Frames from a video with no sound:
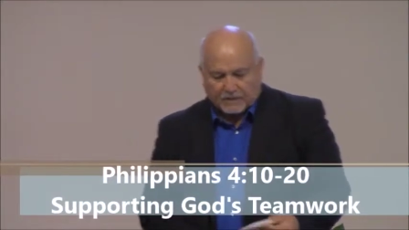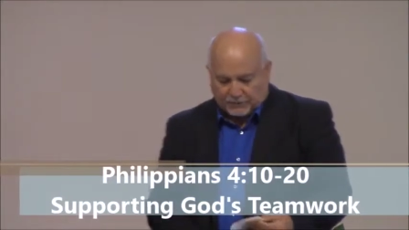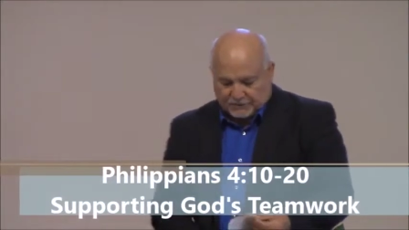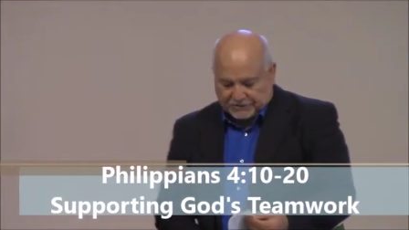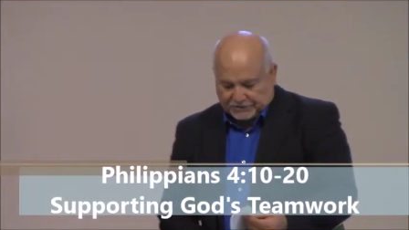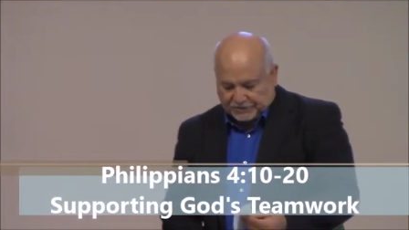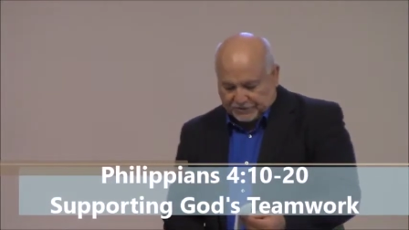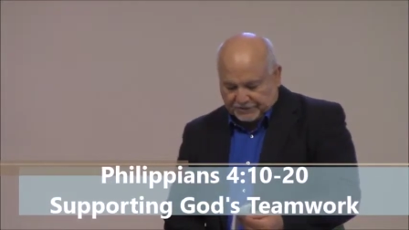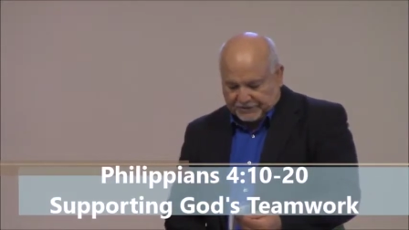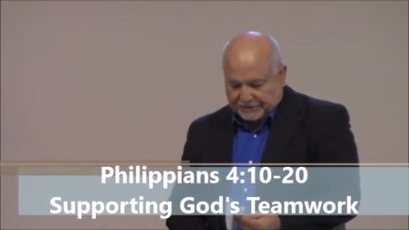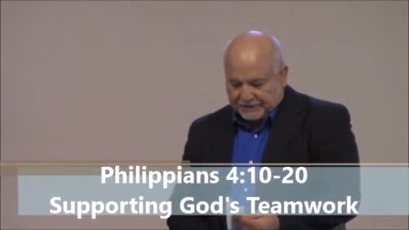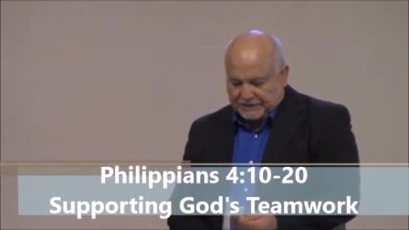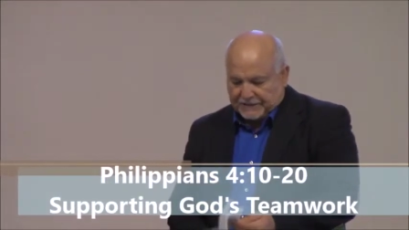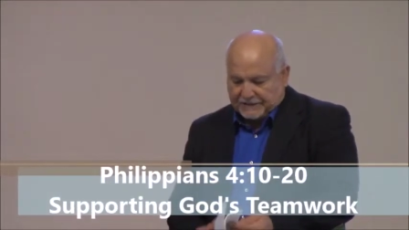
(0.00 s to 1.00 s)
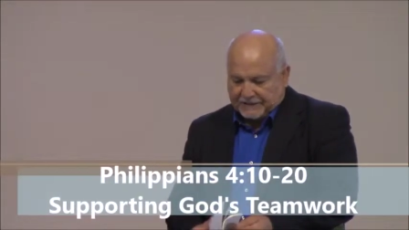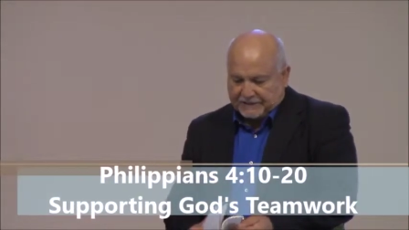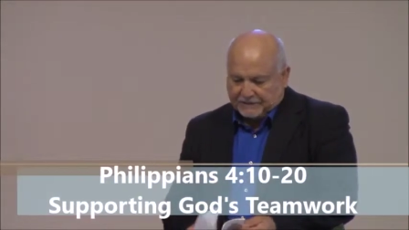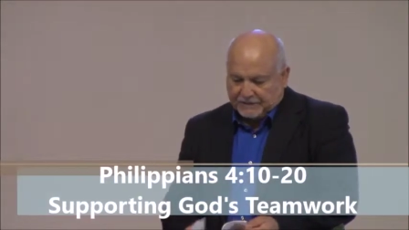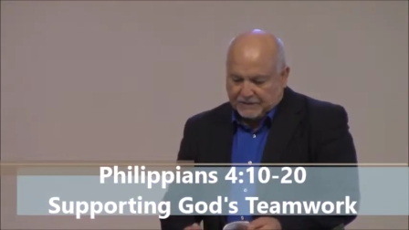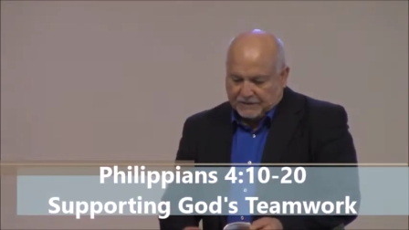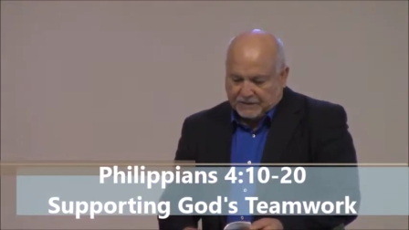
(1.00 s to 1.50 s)
I turn there
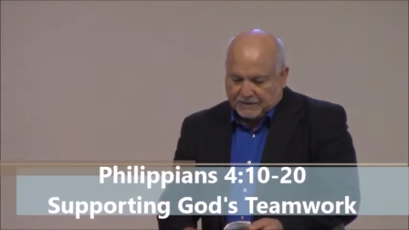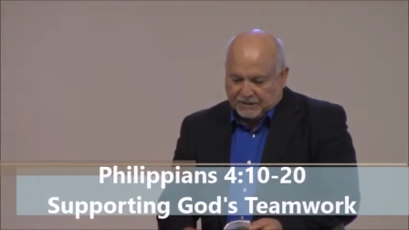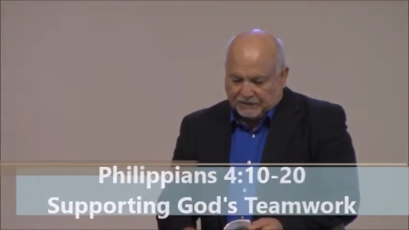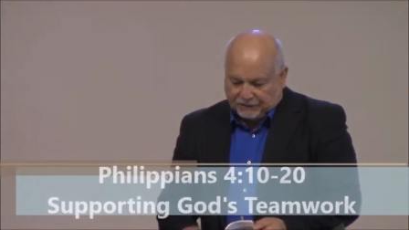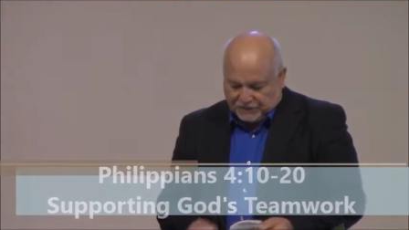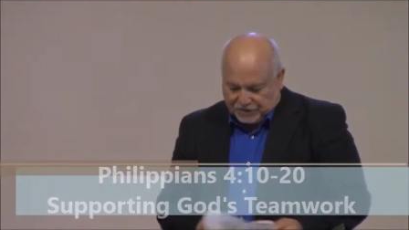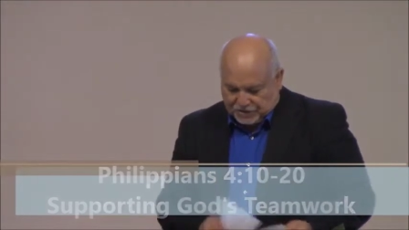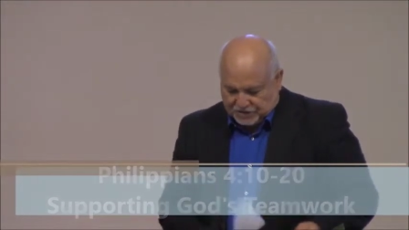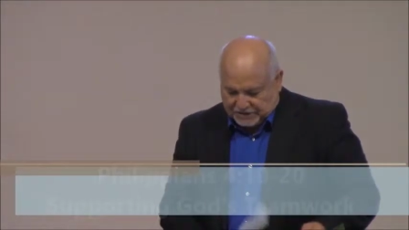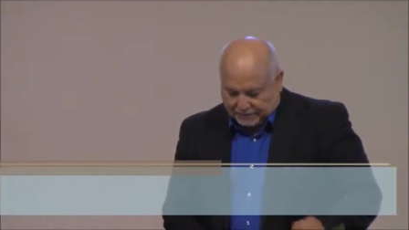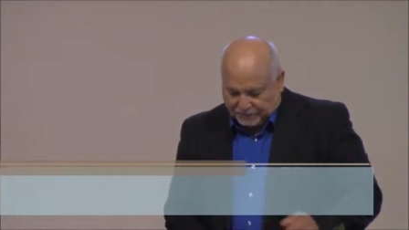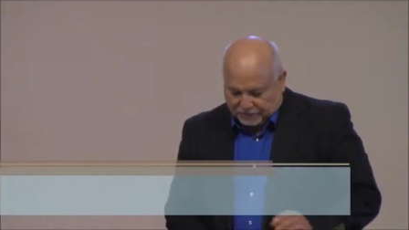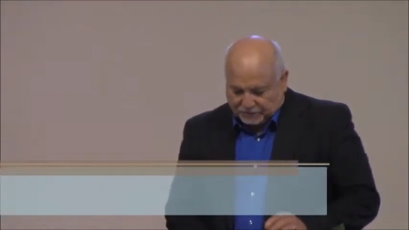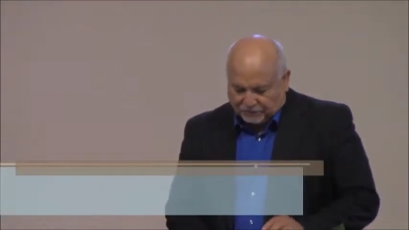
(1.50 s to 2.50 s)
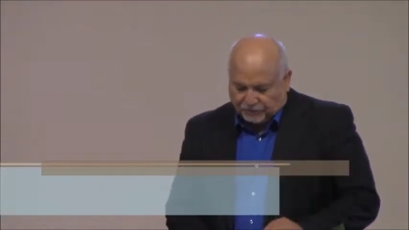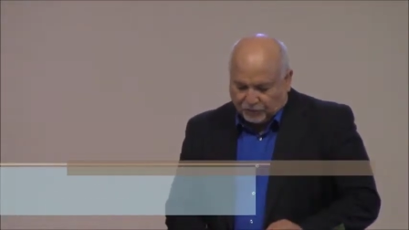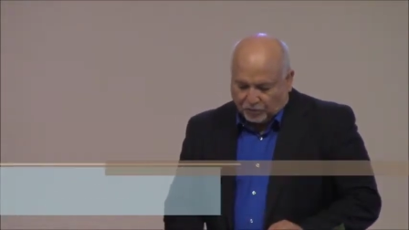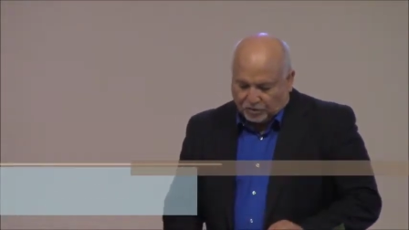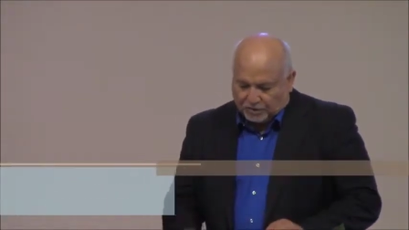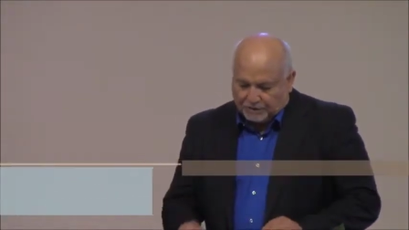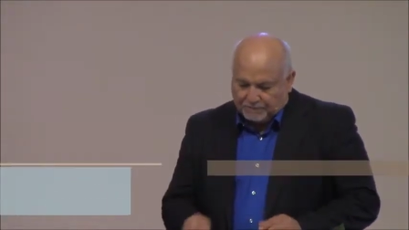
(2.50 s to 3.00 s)
again. Ephesians chapter
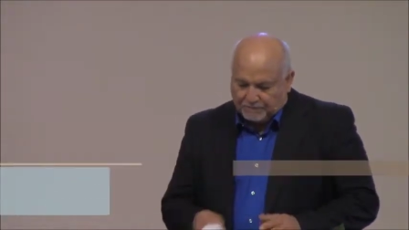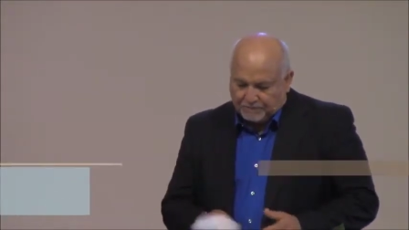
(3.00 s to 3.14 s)
4.